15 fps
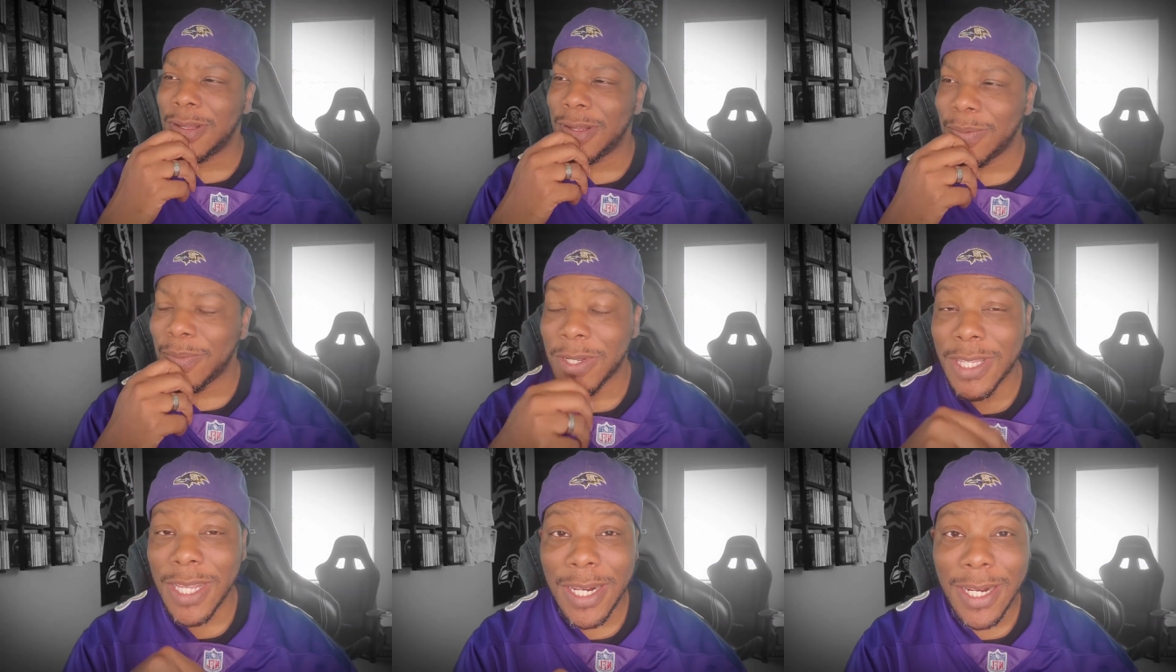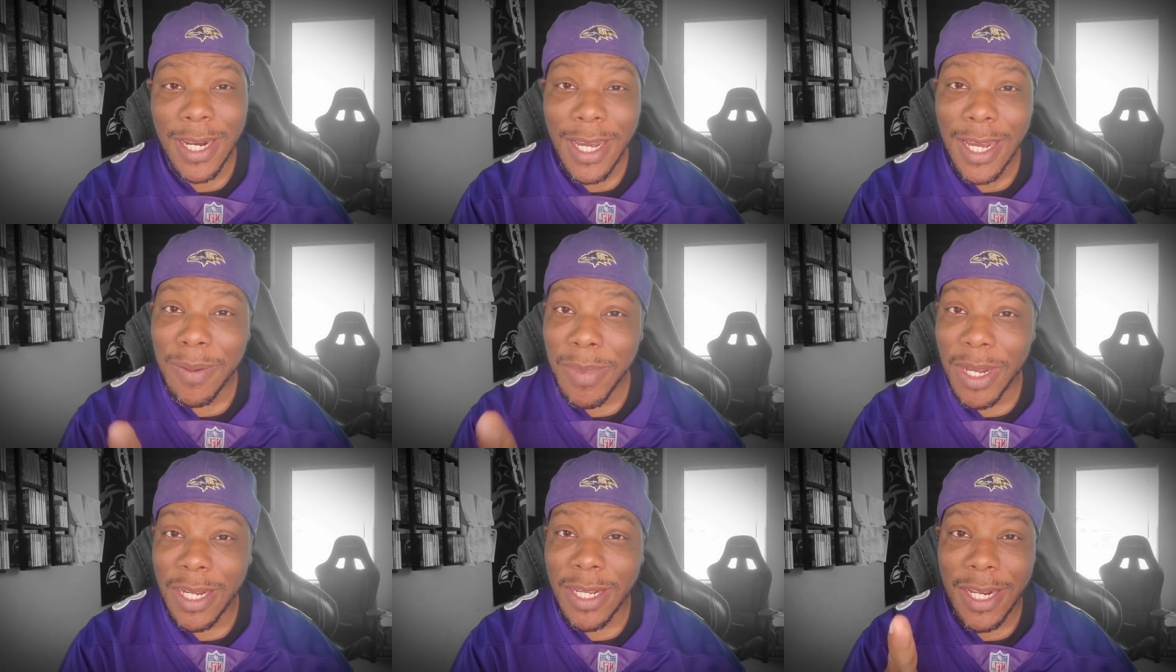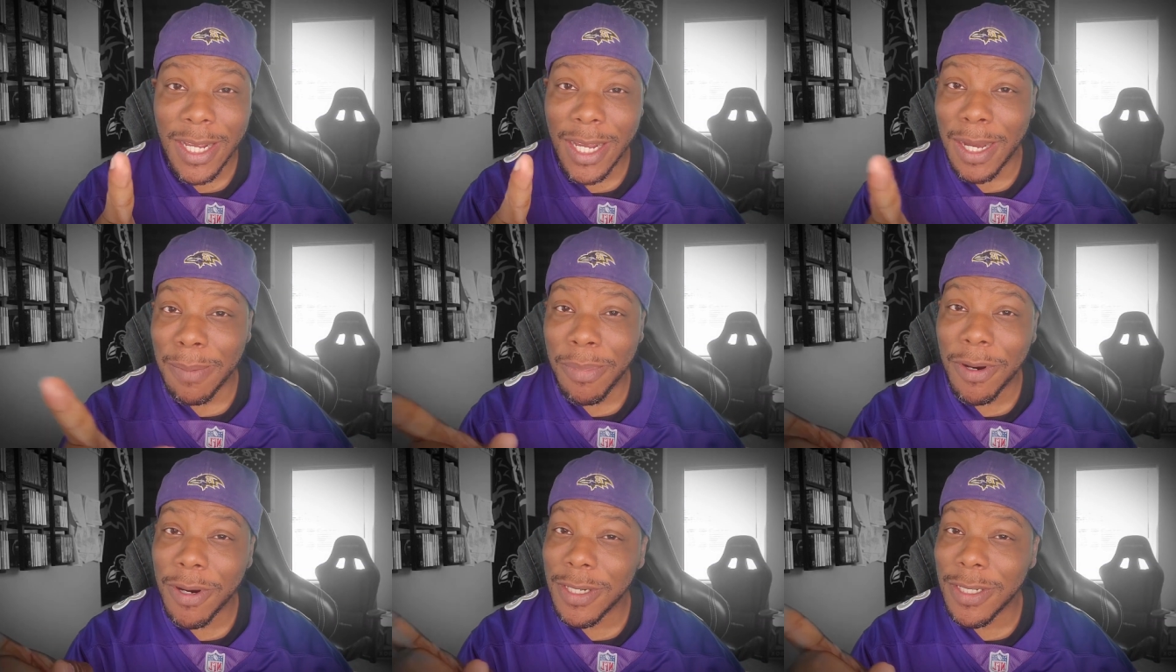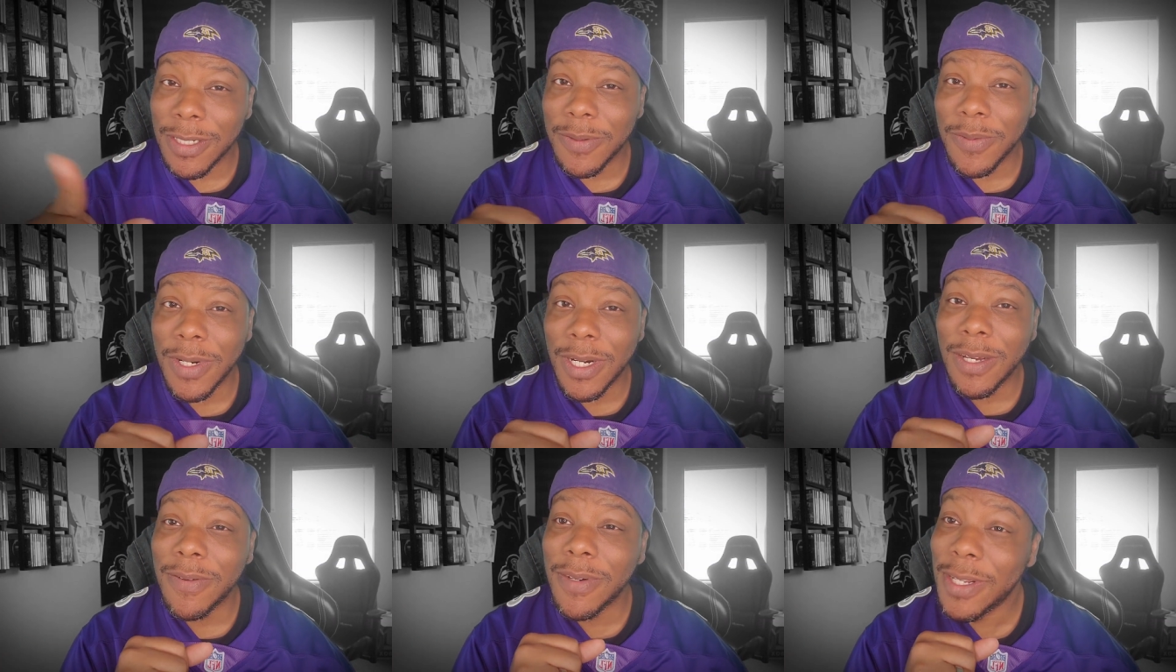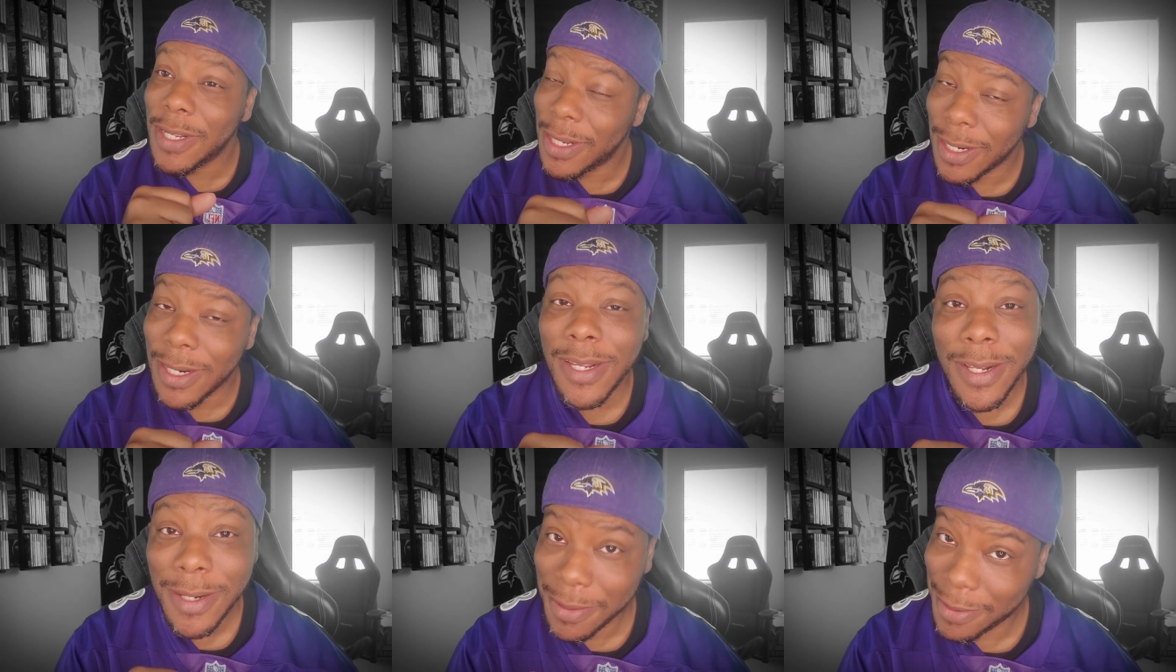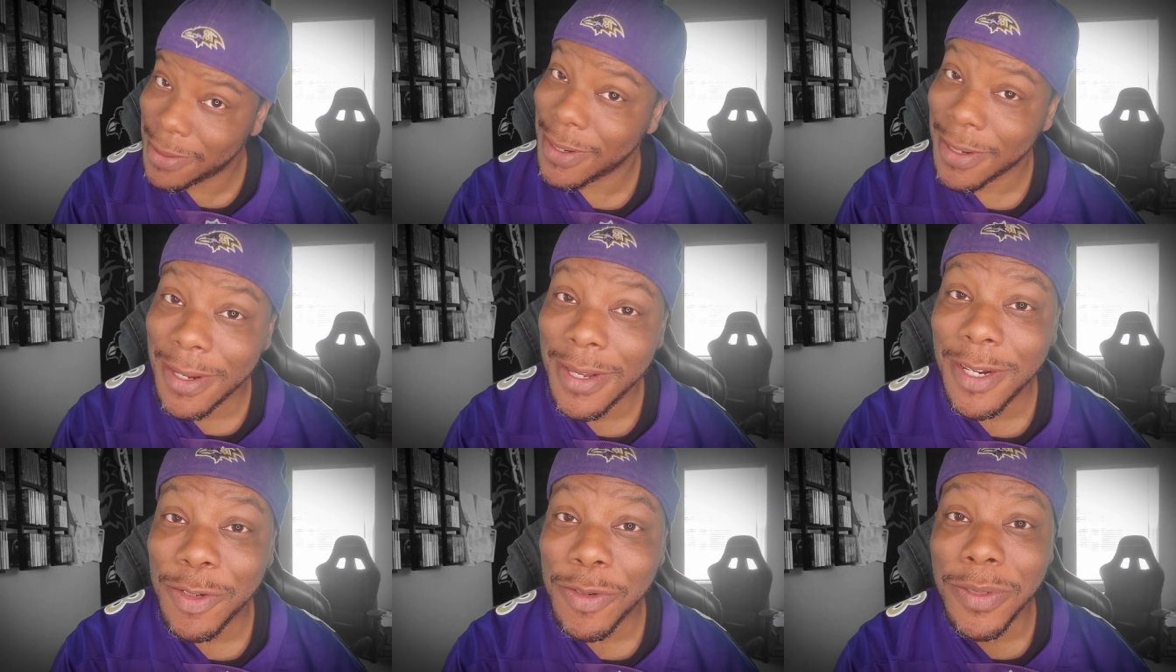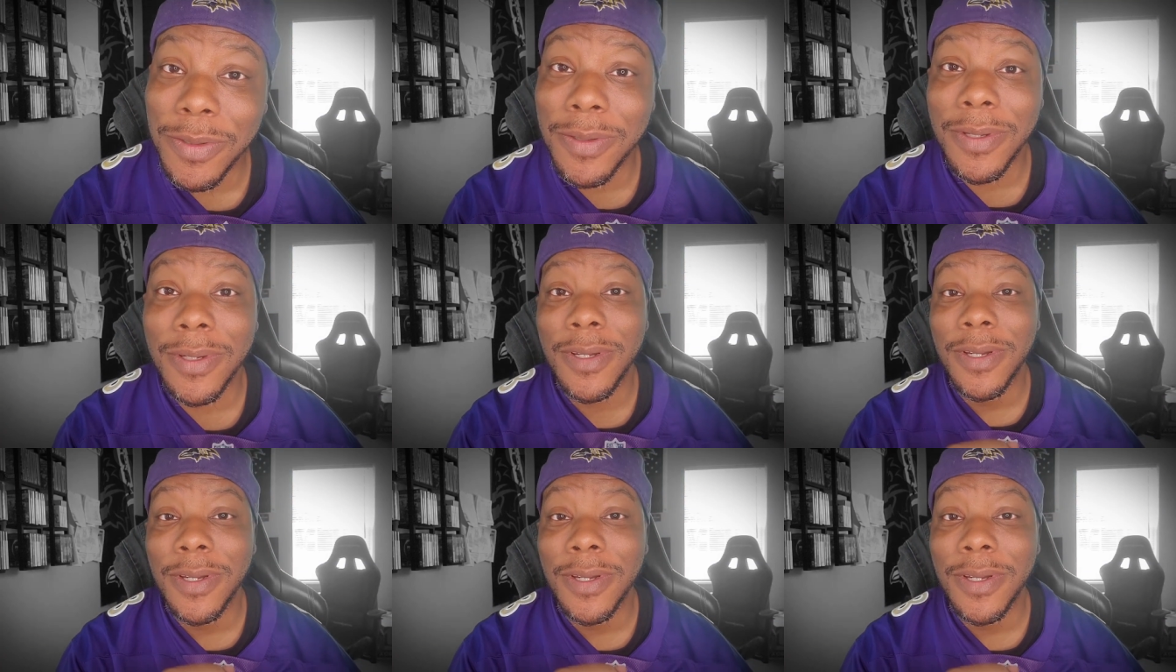But that linebacker they got Parsons, whatever, yeah, he the truth.